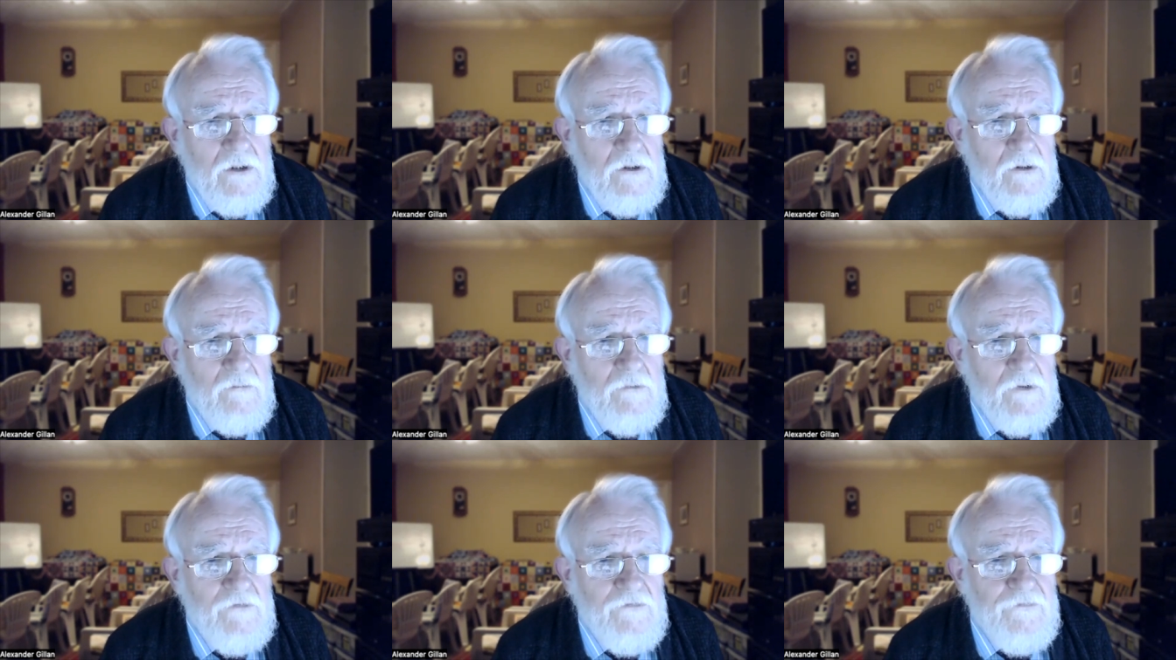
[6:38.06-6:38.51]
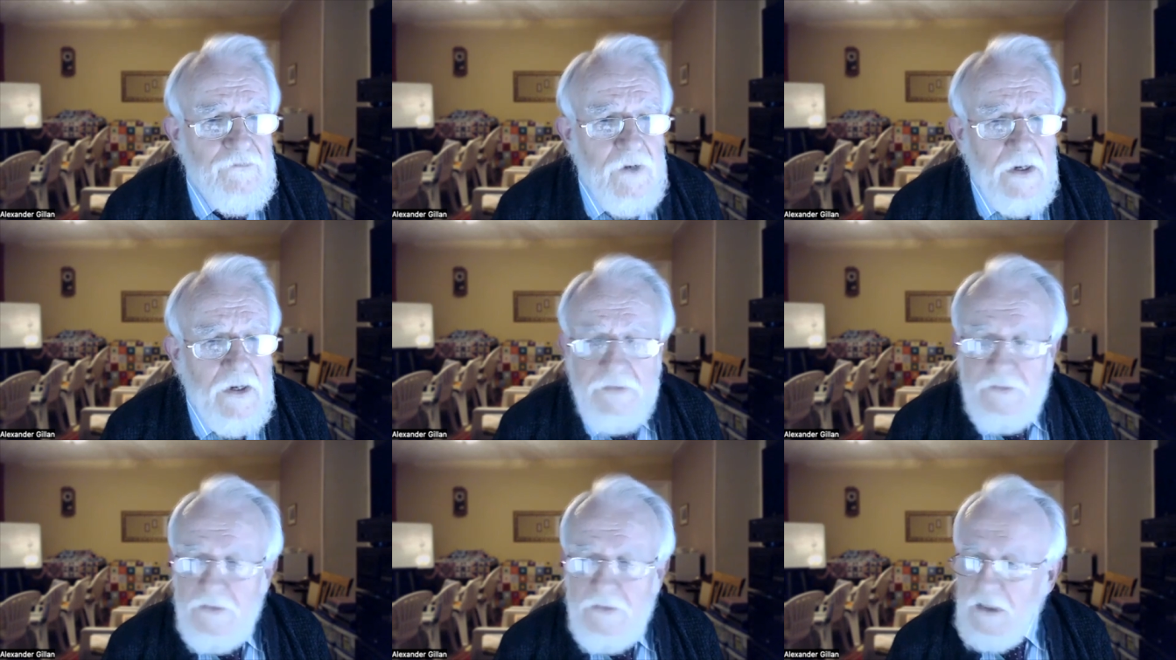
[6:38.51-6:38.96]
We
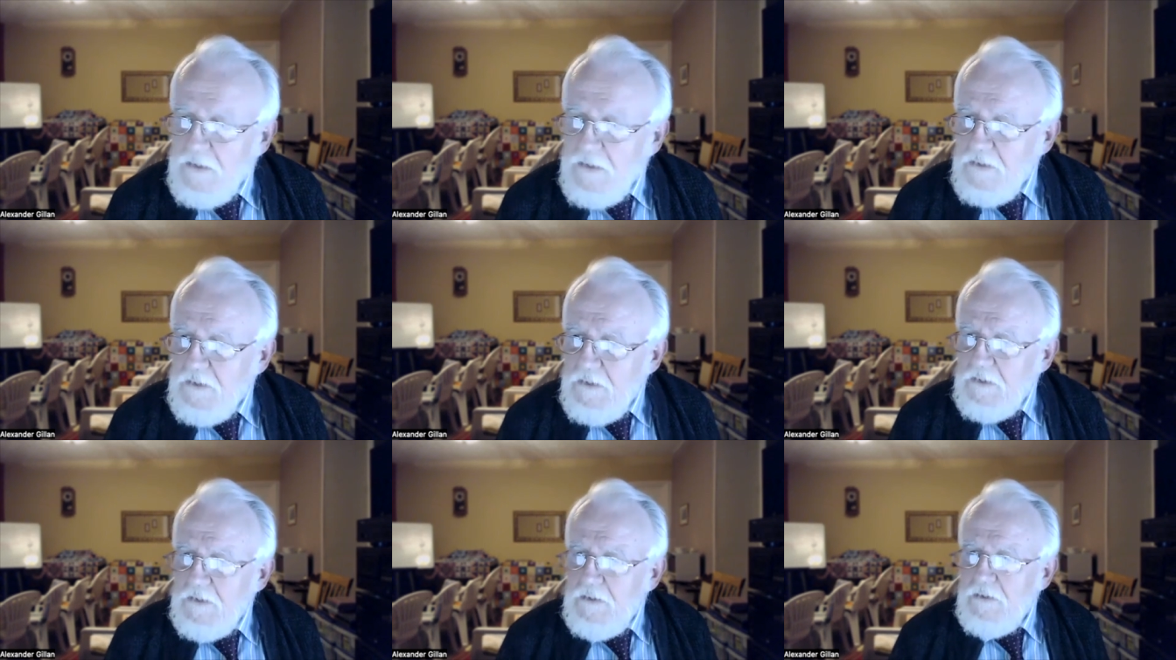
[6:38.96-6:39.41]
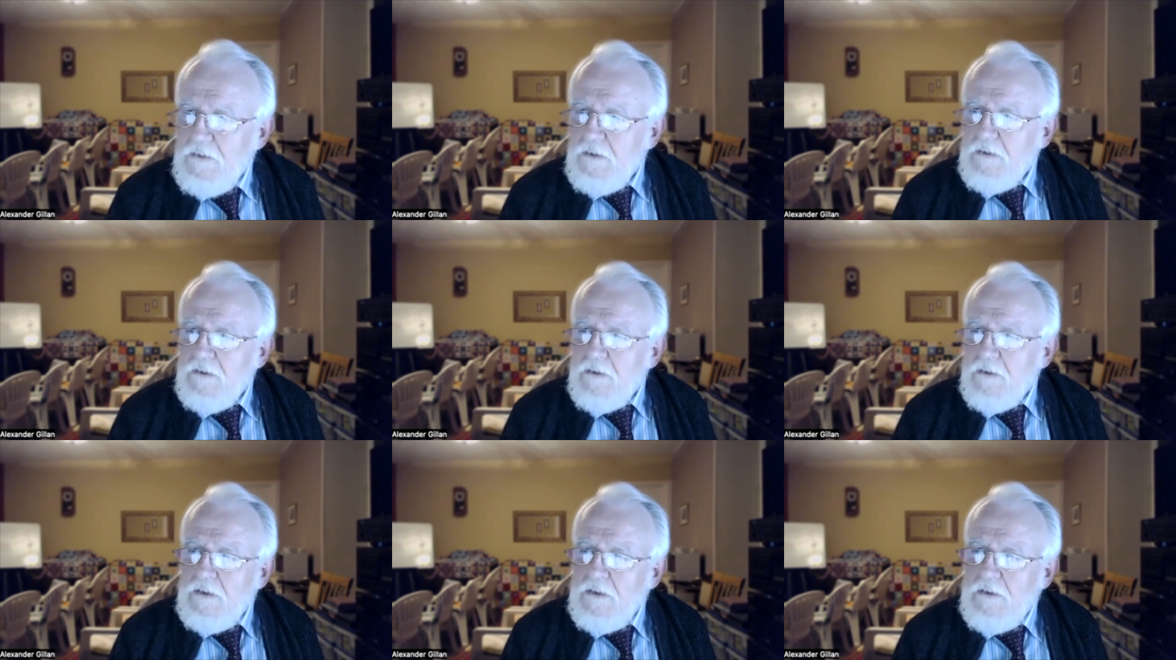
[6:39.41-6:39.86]
find that
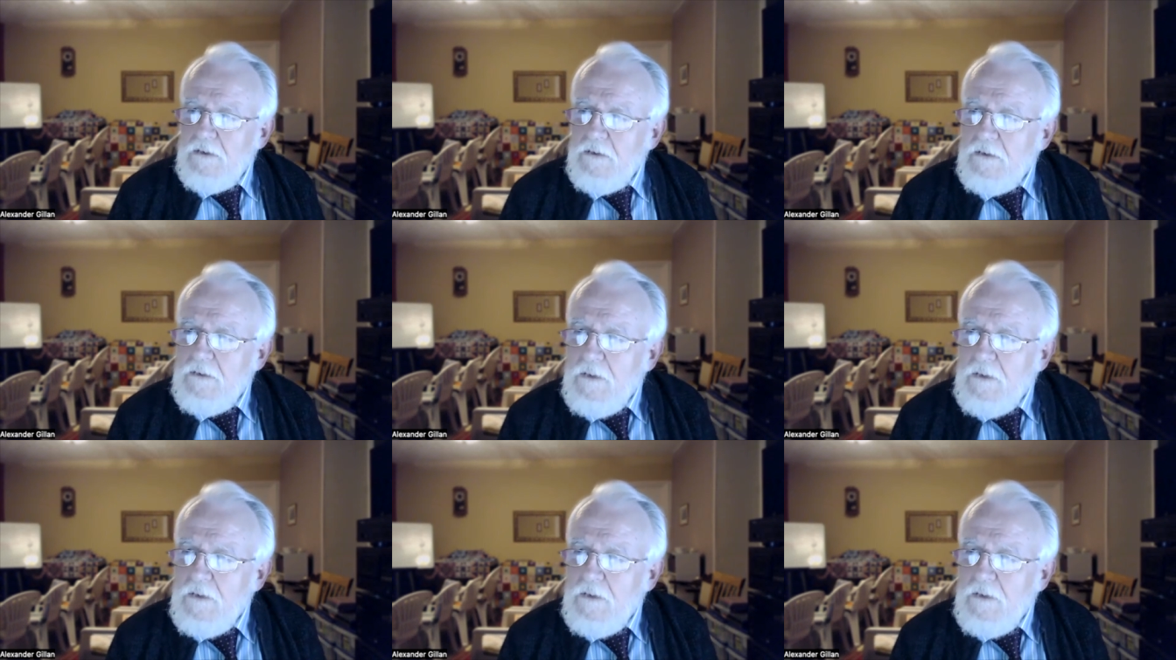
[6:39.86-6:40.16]
in, in